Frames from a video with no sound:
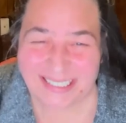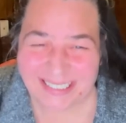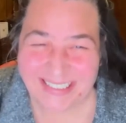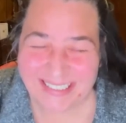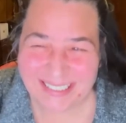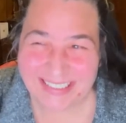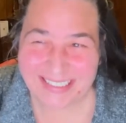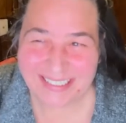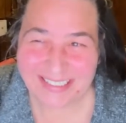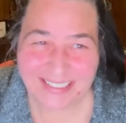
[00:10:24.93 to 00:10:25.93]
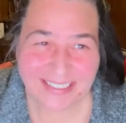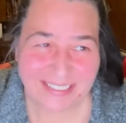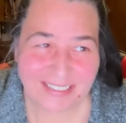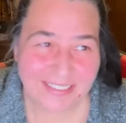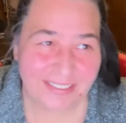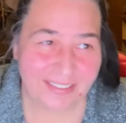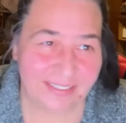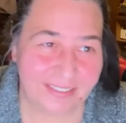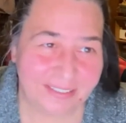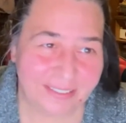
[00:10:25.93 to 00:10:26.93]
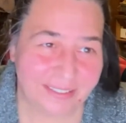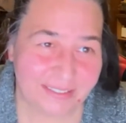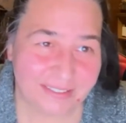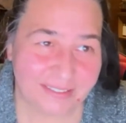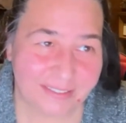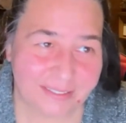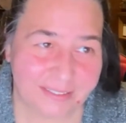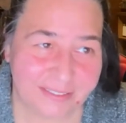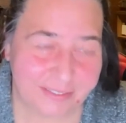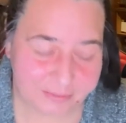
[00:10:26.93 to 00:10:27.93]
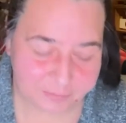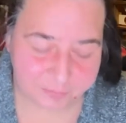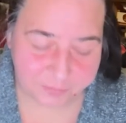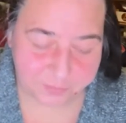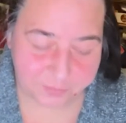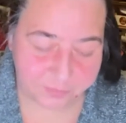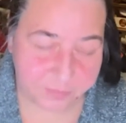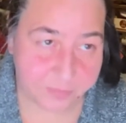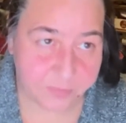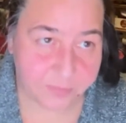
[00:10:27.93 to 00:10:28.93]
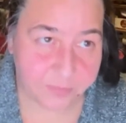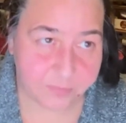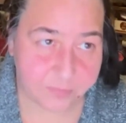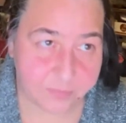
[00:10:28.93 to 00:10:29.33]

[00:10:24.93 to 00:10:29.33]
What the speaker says: (silent)